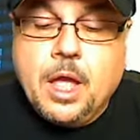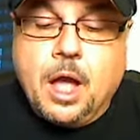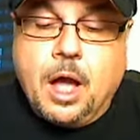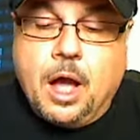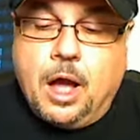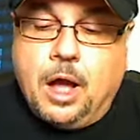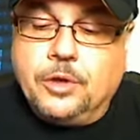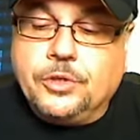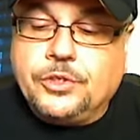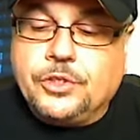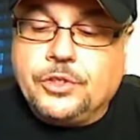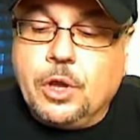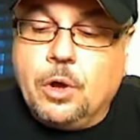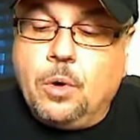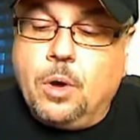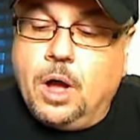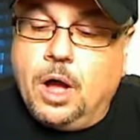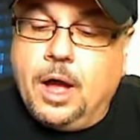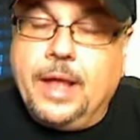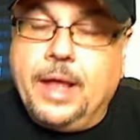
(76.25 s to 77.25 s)

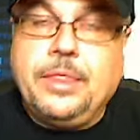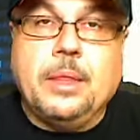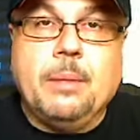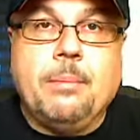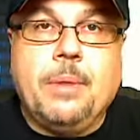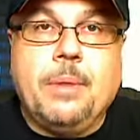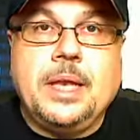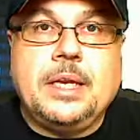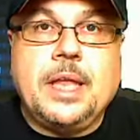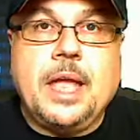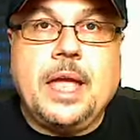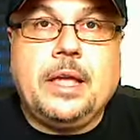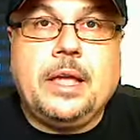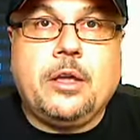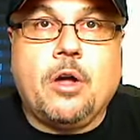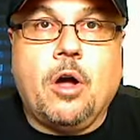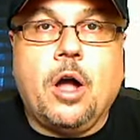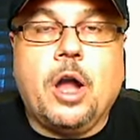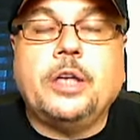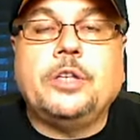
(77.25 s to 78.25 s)
Also on the Monday
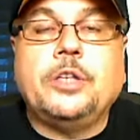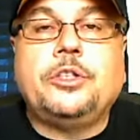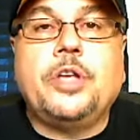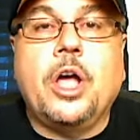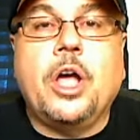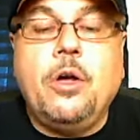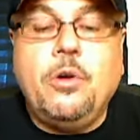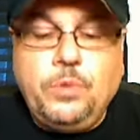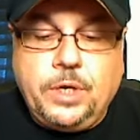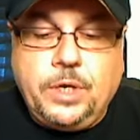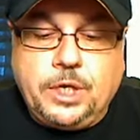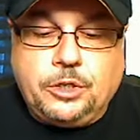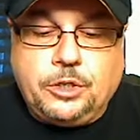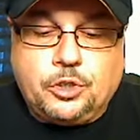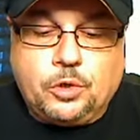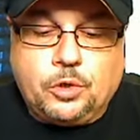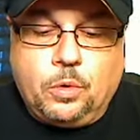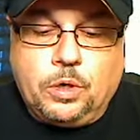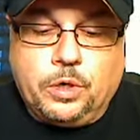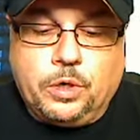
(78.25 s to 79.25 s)
card, Tony
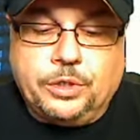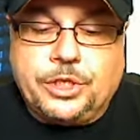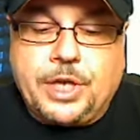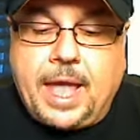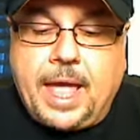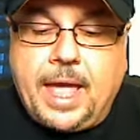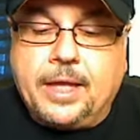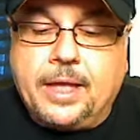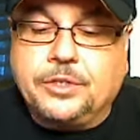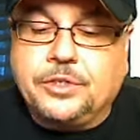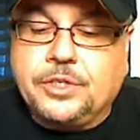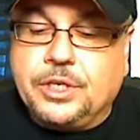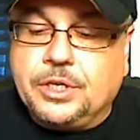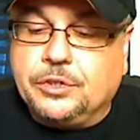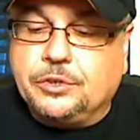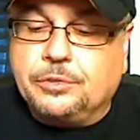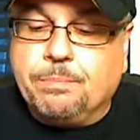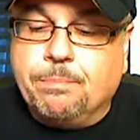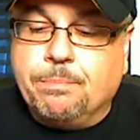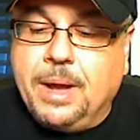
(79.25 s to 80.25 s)
George has
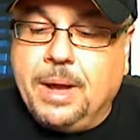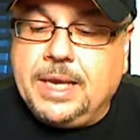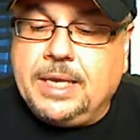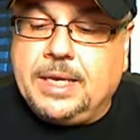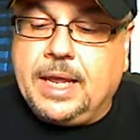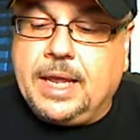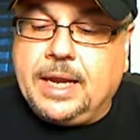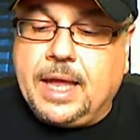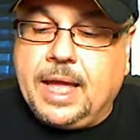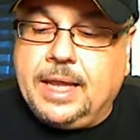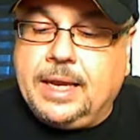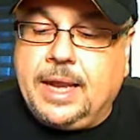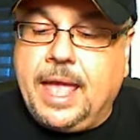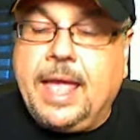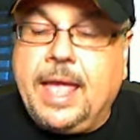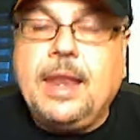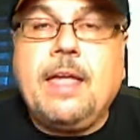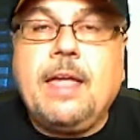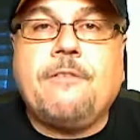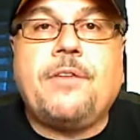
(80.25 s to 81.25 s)
his Monday night
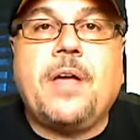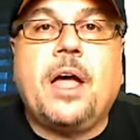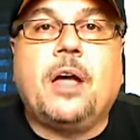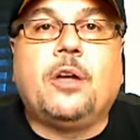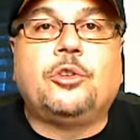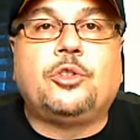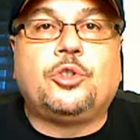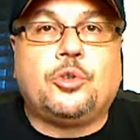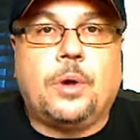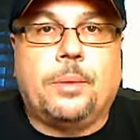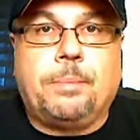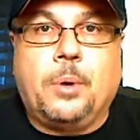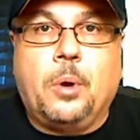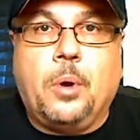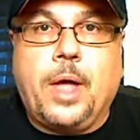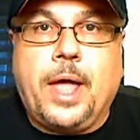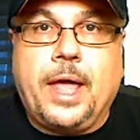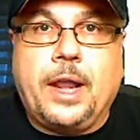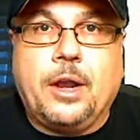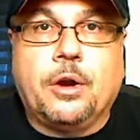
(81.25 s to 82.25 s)
NFL triple
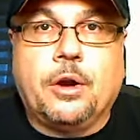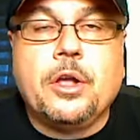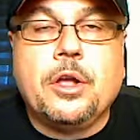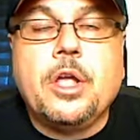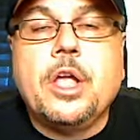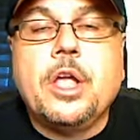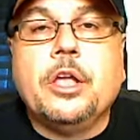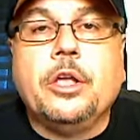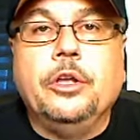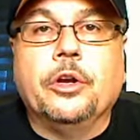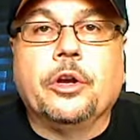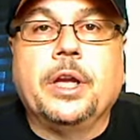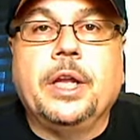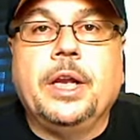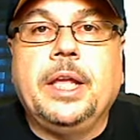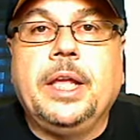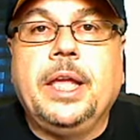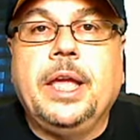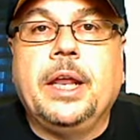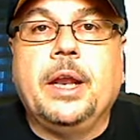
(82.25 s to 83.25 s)
header. You're
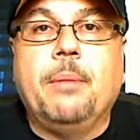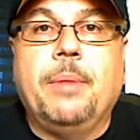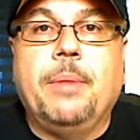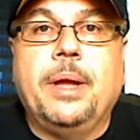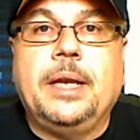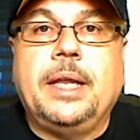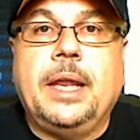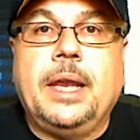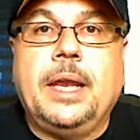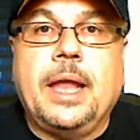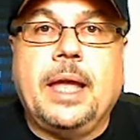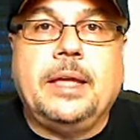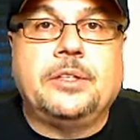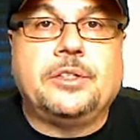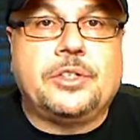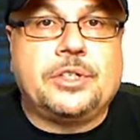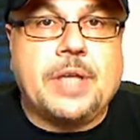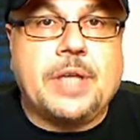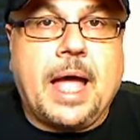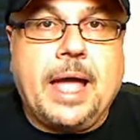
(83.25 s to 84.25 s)
going to get a Monday night
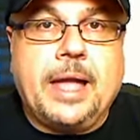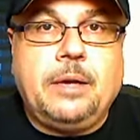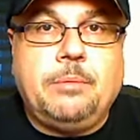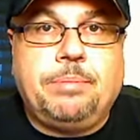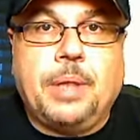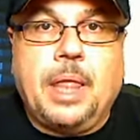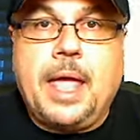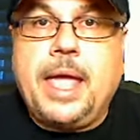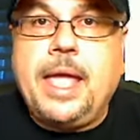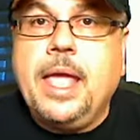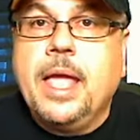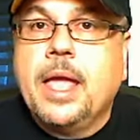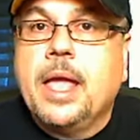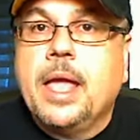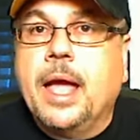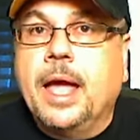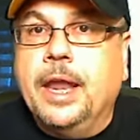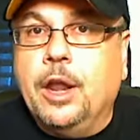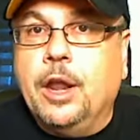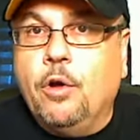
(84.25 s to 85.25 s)
side play,
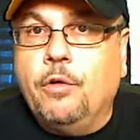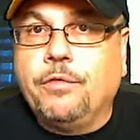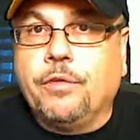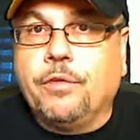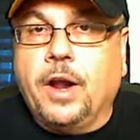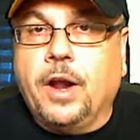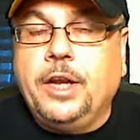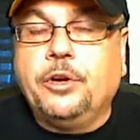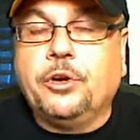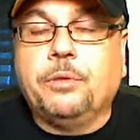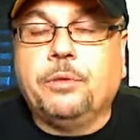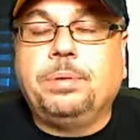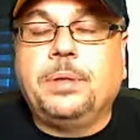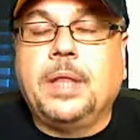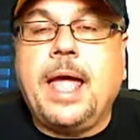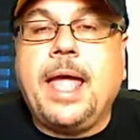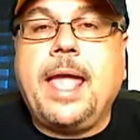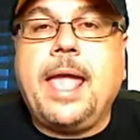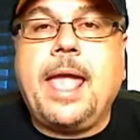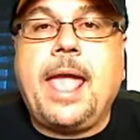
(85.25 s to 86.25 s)
an over under
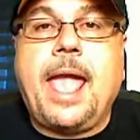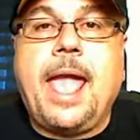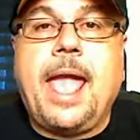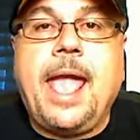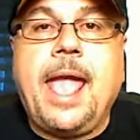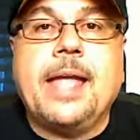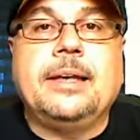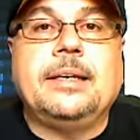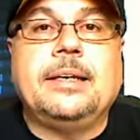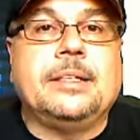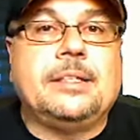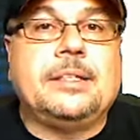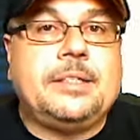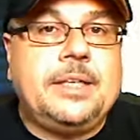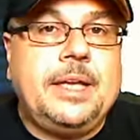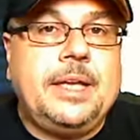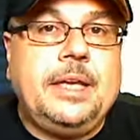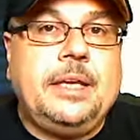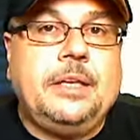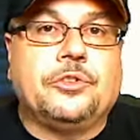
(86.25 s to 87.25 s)
play, and a
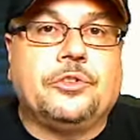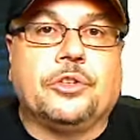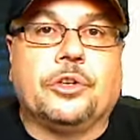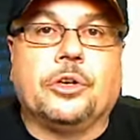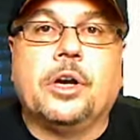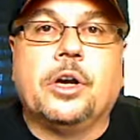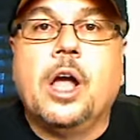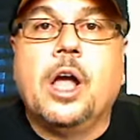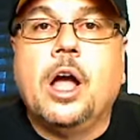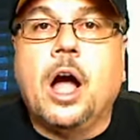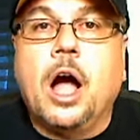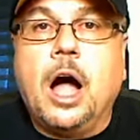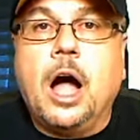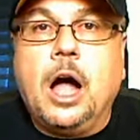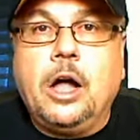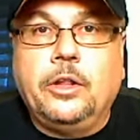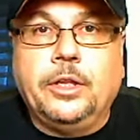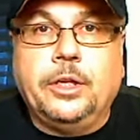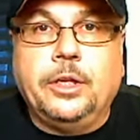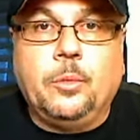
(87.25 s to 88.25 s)
teaser
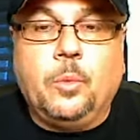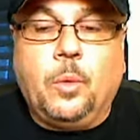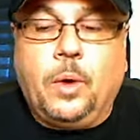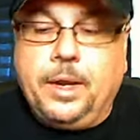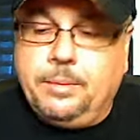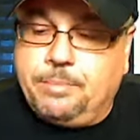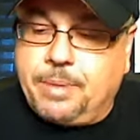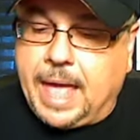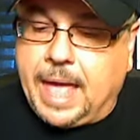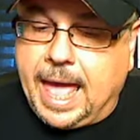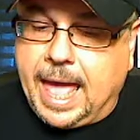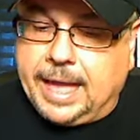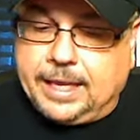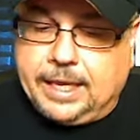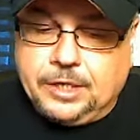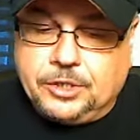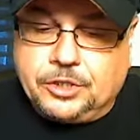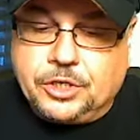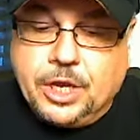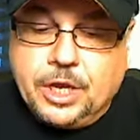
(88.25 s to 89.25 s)
all in one
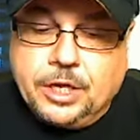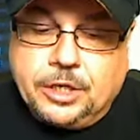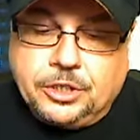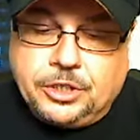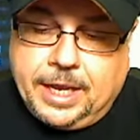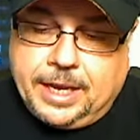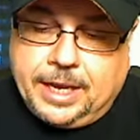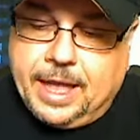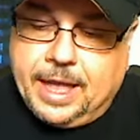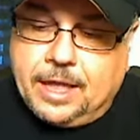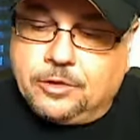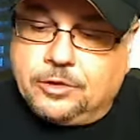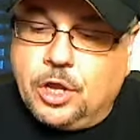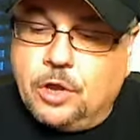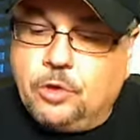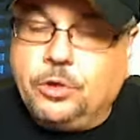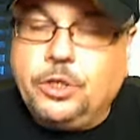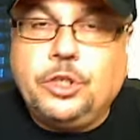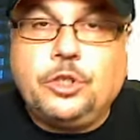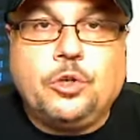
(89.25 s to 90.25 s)
package. Check out
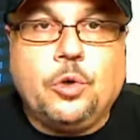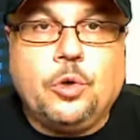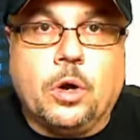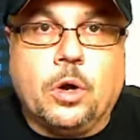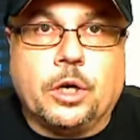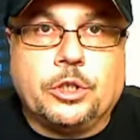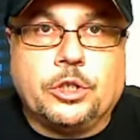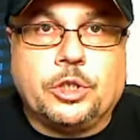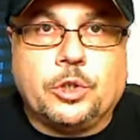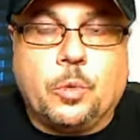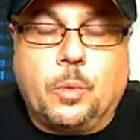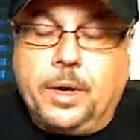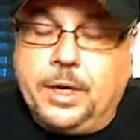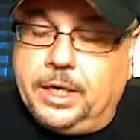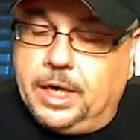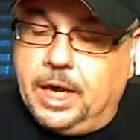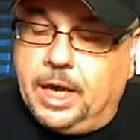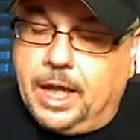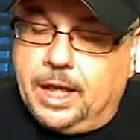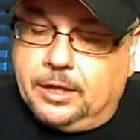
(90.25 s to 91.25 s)
Tony George,
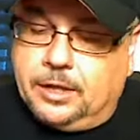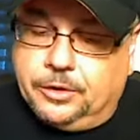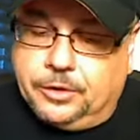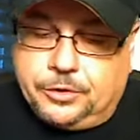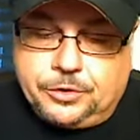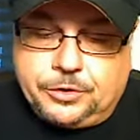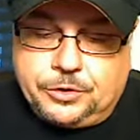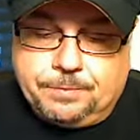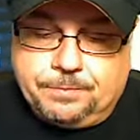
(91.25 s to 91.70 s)
$20.